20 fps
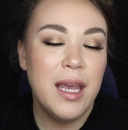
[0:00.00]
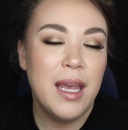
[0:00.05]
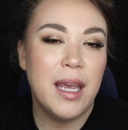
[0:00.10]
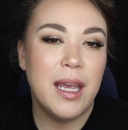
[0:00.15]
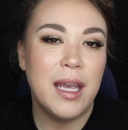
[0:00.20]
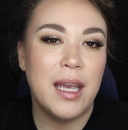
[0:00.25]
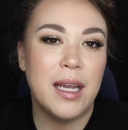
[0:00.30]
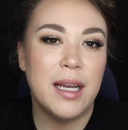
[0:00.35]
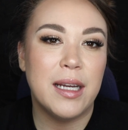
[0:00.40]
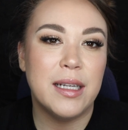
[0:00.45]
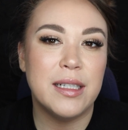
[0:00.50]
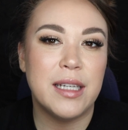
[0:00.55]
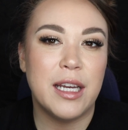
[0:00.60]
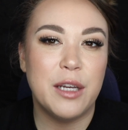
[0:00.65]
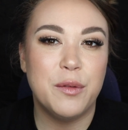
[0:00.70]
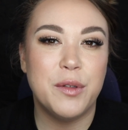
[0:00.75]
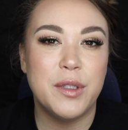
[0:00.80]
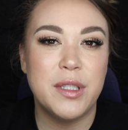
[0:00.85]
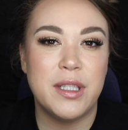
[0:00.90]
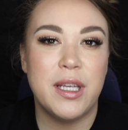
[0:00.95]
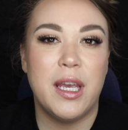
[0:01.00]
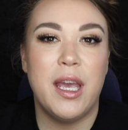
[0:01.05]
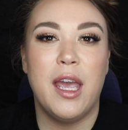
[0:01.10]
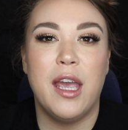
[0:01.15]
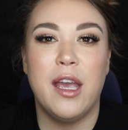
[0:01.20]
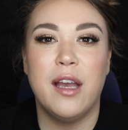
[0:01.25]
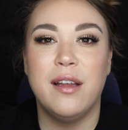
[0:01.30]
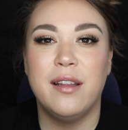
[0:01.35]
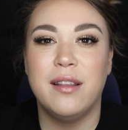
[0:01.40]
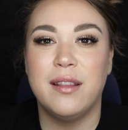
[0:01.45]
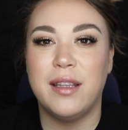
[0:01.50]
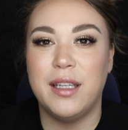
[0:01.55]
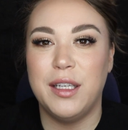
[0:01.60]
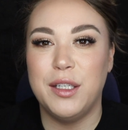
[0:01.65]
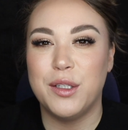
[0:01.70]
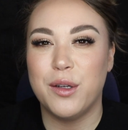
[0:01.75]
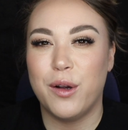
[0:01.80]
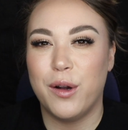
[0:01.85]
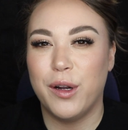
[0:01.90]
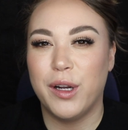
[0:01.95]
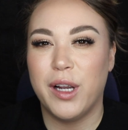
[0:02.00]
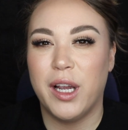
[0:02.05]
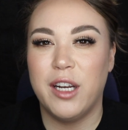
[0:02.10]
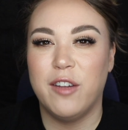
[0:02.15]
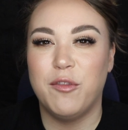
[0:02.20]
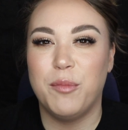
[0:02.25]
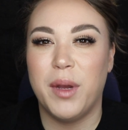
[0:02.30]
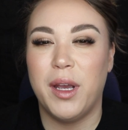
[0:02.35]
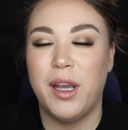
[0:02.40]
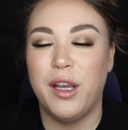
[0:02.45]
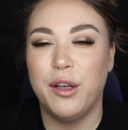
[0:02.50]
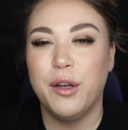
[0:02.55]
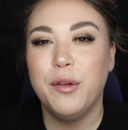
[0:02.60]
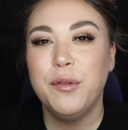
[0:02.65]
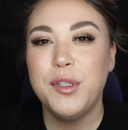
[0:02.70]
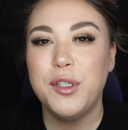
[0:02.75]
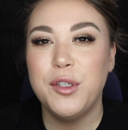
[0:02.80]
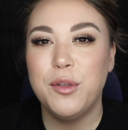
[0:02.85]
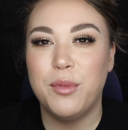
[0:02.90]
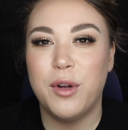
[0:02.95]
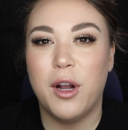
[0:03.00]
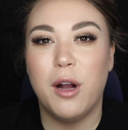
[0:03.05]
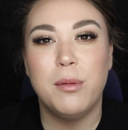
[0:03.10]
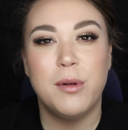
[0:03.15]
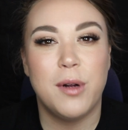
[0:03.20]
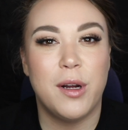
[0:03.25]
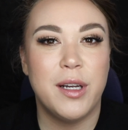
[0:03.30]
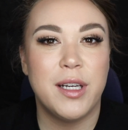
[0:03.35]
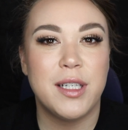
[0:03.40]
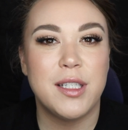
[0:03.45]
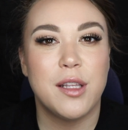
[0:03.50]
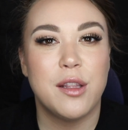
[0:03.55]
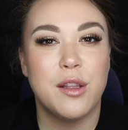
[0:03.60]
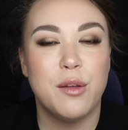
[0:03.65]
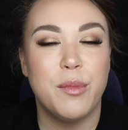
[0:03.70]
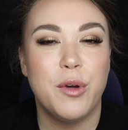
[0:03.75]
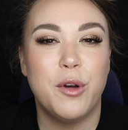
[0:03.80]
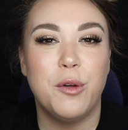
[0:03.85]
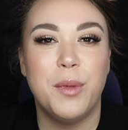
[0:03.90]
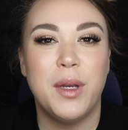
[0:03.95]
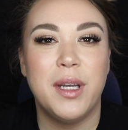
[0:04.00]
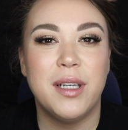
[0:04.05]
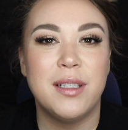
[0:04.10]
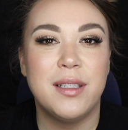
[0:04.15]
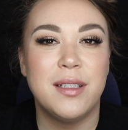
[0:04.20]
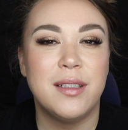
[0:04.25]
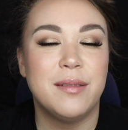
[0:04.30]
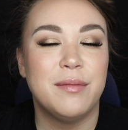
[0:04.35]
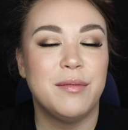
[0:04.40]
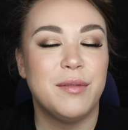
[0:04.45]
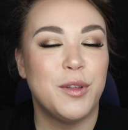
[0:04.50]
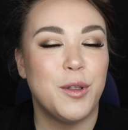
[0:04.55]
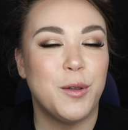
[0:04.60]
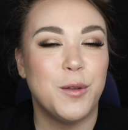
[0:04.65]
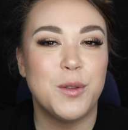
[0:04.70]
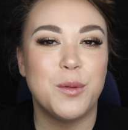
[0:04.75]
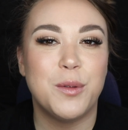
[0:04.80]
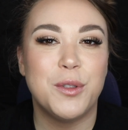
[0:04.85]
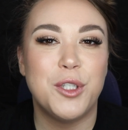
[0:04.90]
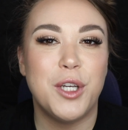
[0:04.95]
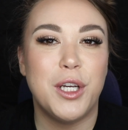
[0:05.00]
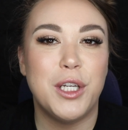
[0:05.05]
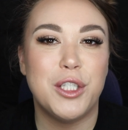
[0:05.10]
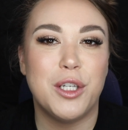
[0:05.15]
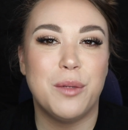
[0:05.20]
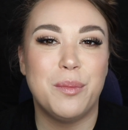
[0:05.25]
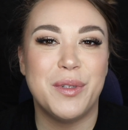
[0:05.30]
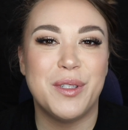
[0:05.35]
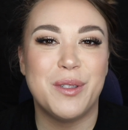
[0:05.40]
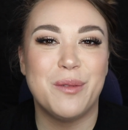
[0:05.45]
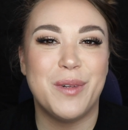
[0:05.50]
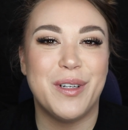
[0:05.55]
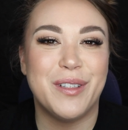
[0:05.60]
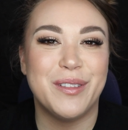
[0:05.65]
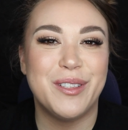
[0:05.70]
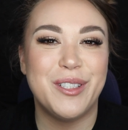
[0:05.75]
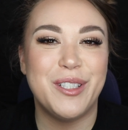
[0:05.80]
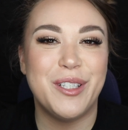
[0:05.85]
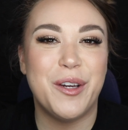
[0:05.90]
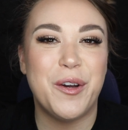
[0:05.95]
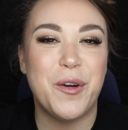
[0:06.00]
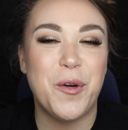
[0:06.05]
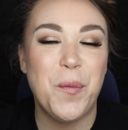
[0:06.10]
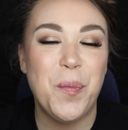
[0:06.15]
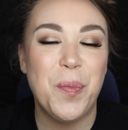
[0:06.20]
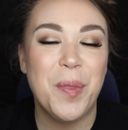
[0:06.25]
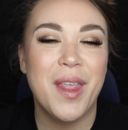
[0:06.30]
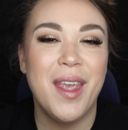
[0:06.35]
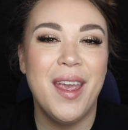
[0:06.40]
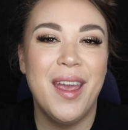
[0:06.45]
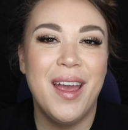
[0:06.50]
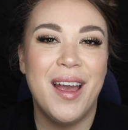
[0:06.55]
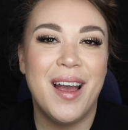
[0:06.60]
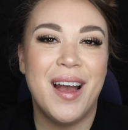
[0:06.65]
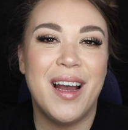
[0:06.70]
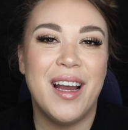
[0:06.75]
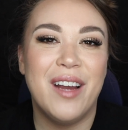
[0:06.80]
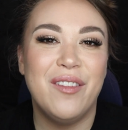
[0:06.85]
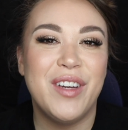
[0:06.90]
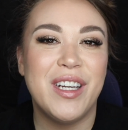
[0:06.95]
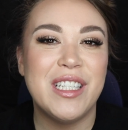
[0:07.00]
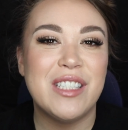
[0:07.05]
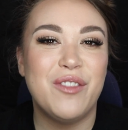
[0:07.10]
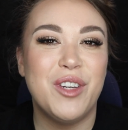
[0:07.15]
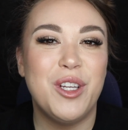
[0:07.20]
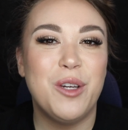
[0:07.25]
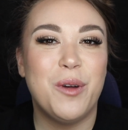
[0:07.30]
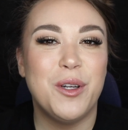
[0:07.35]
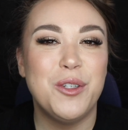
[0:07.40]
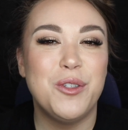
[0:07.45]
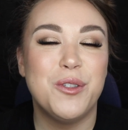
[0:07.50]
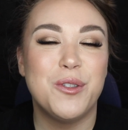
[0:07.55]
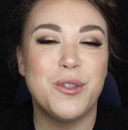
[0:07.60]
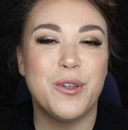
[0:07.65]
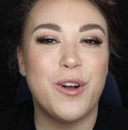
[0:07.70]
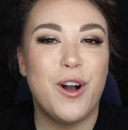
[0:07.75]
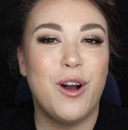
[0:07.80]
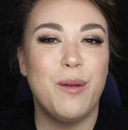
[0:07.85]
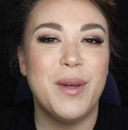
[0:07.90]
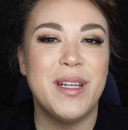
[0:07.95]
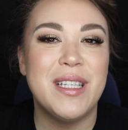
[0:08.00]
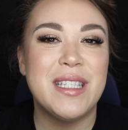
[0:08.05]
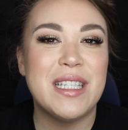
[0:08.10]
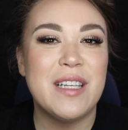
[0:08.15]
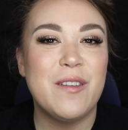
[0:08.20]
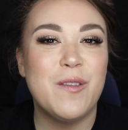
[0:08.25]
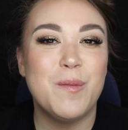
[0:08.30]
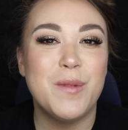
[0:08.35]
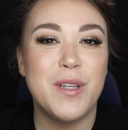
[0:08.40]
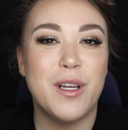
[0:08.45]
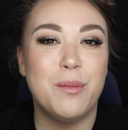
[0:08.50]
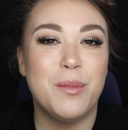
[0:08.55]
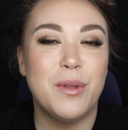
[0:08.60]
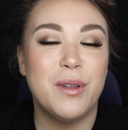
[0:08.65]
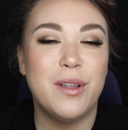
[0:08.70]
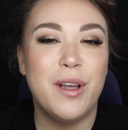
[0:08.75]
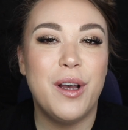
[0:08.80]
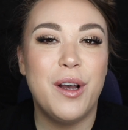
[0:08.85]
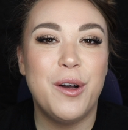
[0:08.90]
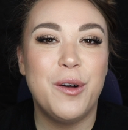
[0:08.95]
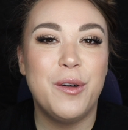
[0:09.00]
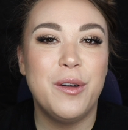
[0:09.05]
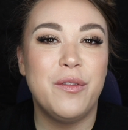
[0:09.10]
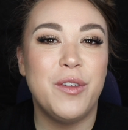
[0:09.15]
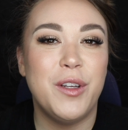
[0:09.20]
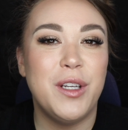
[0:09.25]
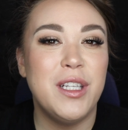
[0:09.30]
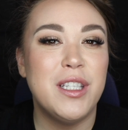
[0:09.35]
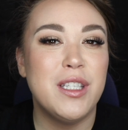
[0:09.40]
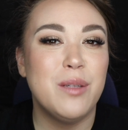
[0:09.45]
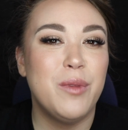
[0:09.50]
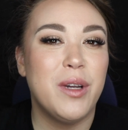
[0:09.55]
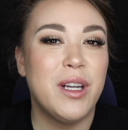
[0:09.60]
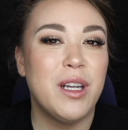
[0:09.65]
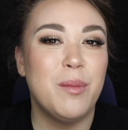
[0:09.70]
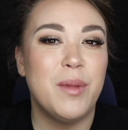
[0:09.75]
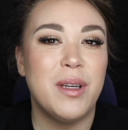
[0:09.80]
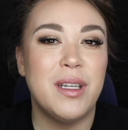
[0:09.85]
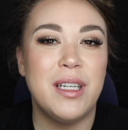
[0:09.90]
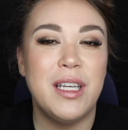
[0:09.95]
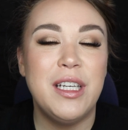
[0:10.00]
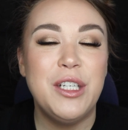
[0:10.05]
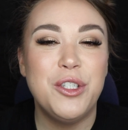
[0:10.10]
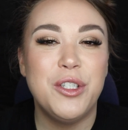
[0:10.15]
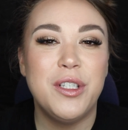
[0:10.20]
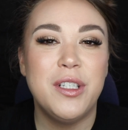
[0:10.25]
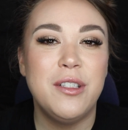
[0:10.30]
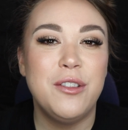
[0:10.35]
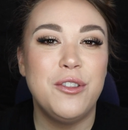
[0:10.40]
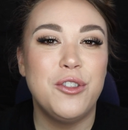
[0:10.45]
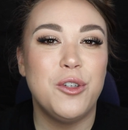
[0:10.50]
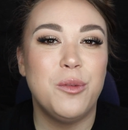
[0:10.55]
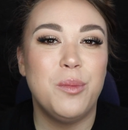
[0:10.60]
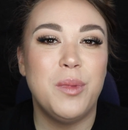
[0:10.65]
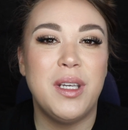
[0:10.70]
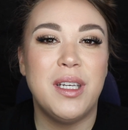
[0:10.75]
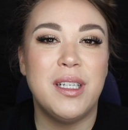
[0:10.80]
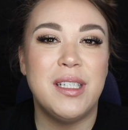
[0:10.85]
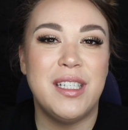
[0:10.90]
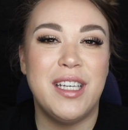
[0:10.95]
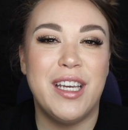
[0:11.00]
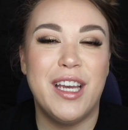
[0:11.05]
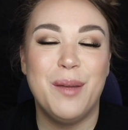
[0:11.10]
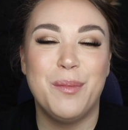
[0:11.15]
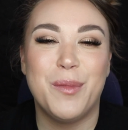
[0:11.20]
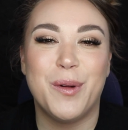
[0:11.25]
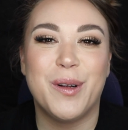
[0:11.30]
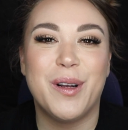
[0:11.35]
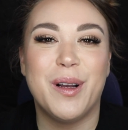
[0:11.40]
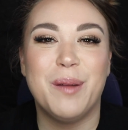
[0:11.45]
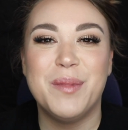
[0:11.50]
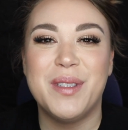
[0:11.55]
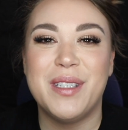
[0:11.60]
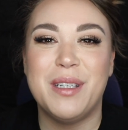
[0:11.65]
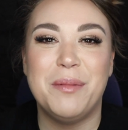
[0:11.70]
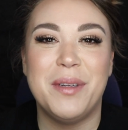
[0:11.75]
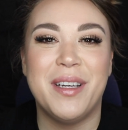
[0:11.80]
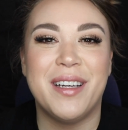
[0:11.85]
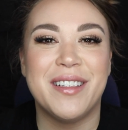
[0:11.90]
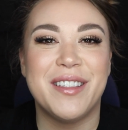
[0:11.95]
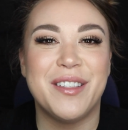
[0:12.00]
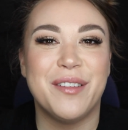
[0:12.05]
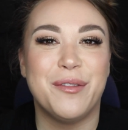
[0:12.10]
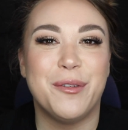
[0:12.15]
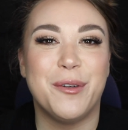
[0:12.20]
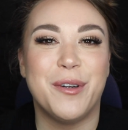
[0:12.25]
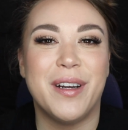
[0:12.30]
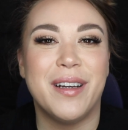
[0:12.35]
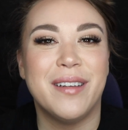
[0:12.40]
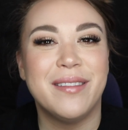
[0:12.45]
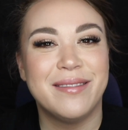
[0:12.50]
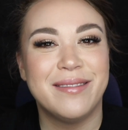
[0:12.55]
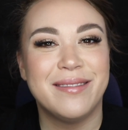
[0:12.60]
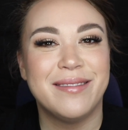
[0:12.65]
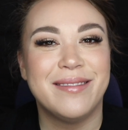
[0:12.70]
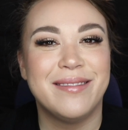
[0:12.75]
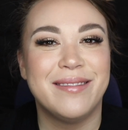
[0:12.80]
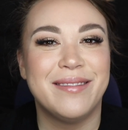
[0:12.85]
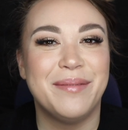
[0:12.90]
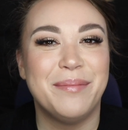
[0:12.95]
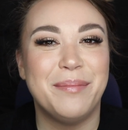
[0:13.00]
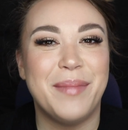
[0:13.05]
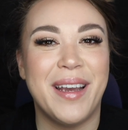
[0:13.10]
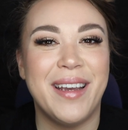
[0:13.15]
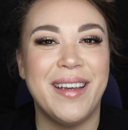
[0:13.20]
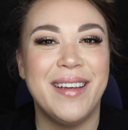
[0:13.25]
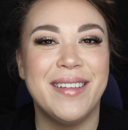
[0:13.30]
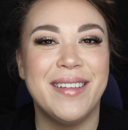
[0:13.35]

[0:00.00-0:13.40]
And I will say these are kind of my go-to brow products at the moment. Those will change up as well too. If you guys have any questions or comments, leave them down below. If you need some recommendations, shoot me a DM or come see me at Sephora. Bye.